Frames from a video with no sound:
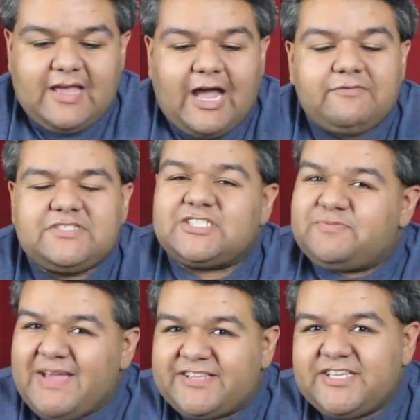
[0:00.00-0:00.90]
I was
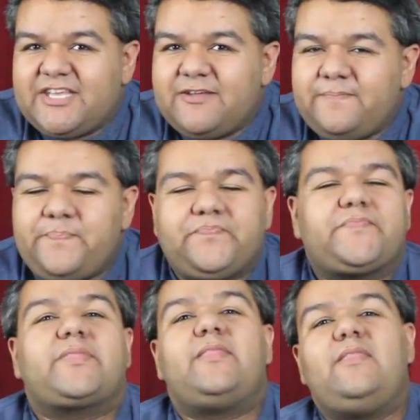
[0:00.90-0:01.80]
expecting him
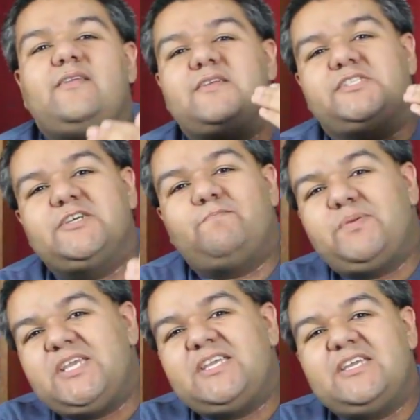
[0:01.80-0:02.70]
to
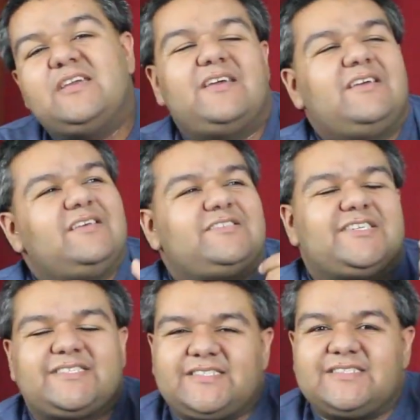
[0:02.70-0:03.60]
be
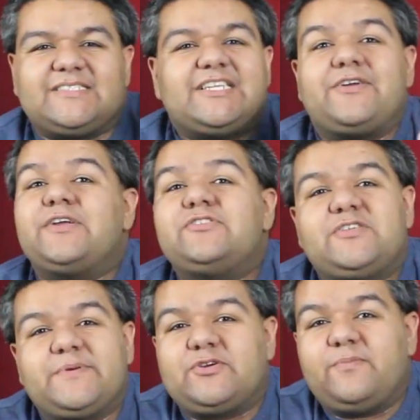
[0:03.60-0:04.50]
just the
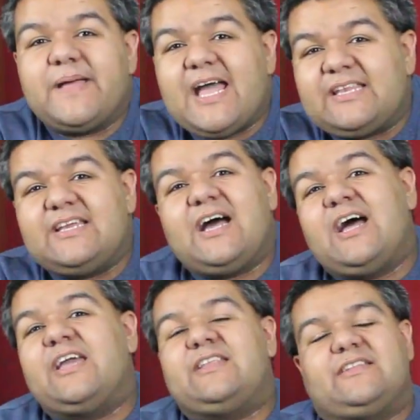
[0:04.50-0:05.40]
stereotypical bad
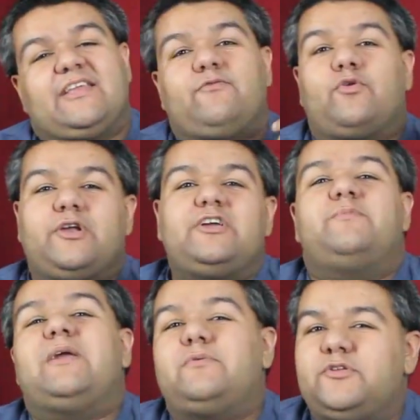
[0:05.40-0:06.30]
guy that they weren't going
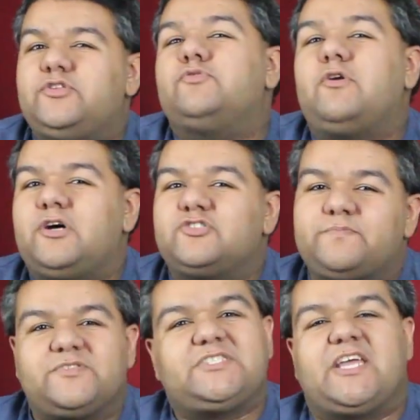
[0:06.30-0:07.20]
to be able to do
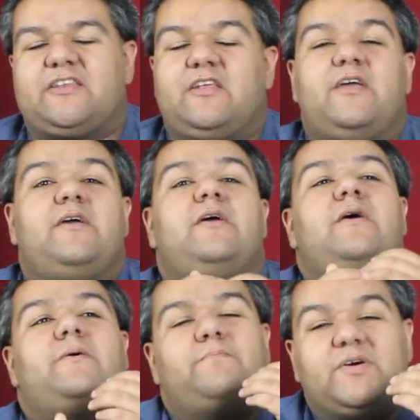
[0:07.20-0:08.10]
100%.
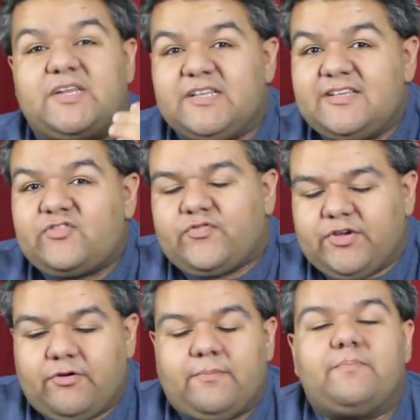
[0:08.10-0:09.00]
But in this
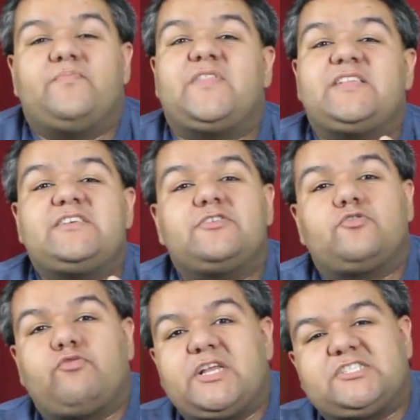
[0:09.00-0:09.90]
film, they did a
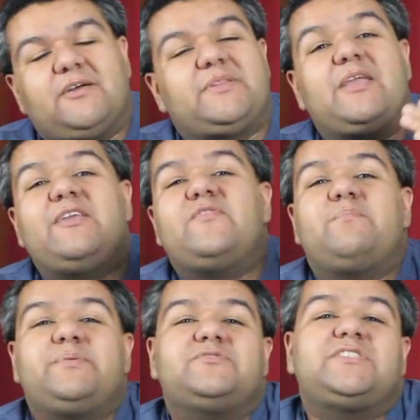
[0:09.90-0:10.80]
great job. They
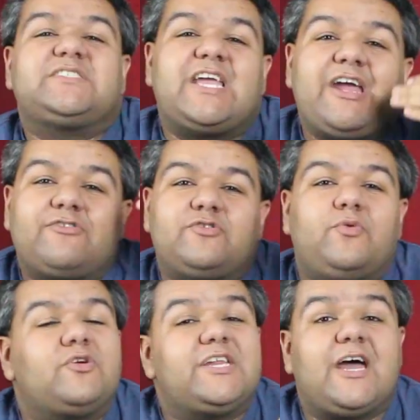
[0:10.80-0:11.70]
even built his character
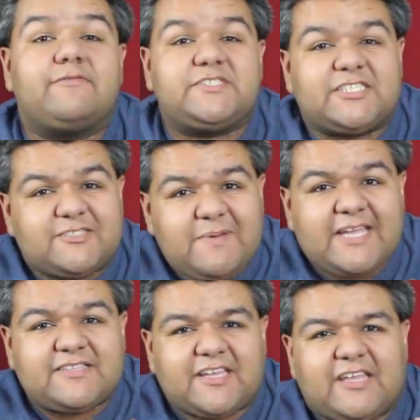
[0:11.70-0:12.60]
more than I was
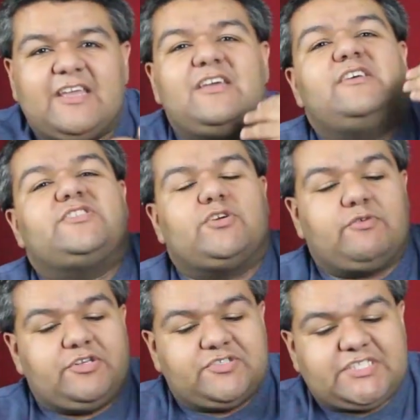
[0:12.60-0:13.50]
expecting. So
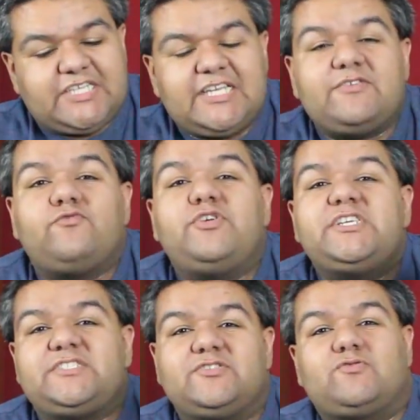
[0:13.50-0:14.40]
when you see
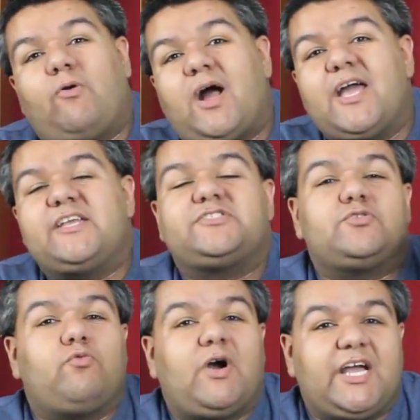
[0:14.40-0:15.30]
reasons why as
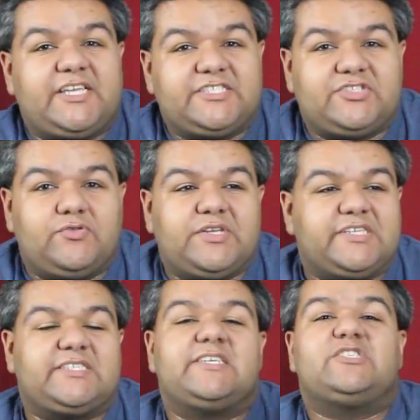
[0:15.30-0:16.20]
to why he's doing
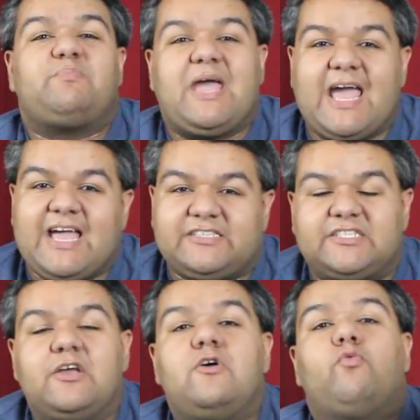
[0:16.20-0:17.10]
this, his
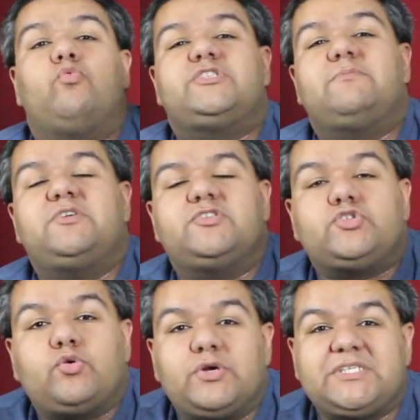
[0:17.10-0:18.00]
past, some of the
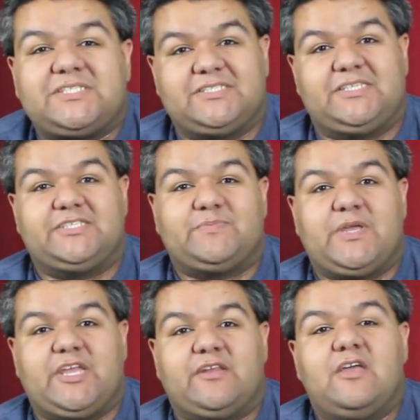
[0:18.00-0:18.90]
choices he's
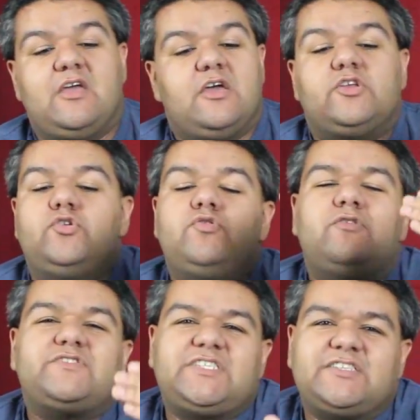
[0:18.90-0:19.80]
made, you
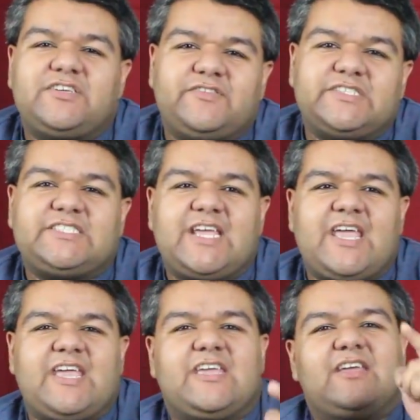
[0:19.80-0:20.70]
don't sit there and
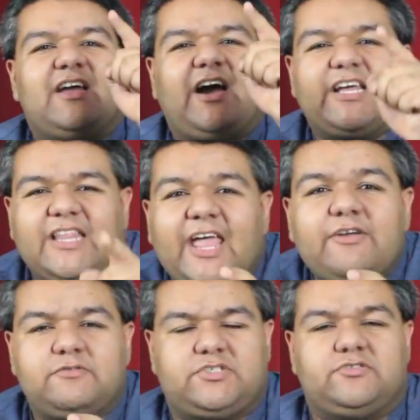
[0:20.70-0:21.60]
say, I
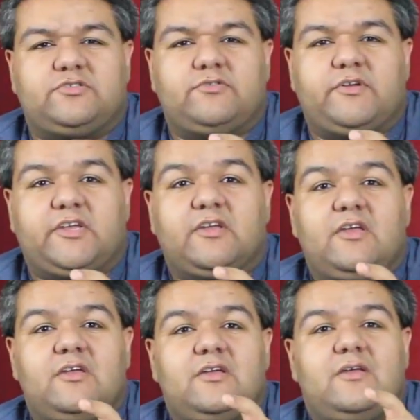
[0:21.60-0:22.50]
like what you're doing,
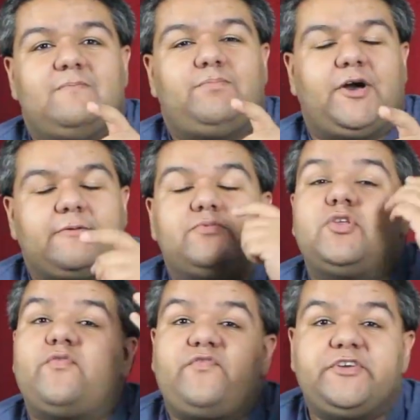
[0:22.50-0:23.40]
but
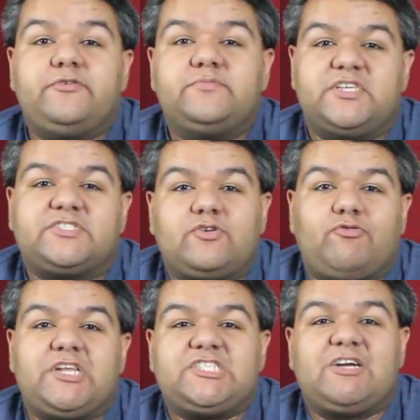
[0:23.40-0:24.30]
the film does a
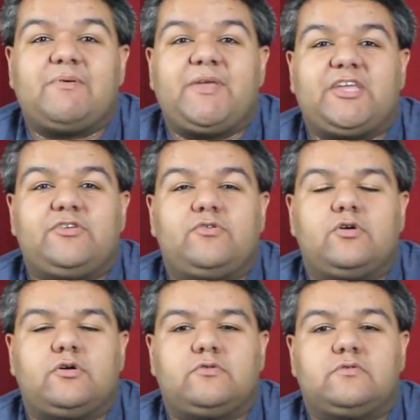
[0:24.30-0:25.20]
great job of making you
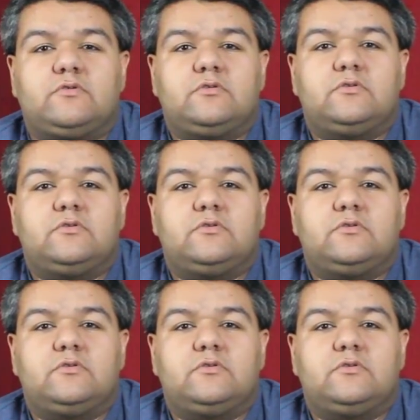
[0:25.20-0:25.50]
go,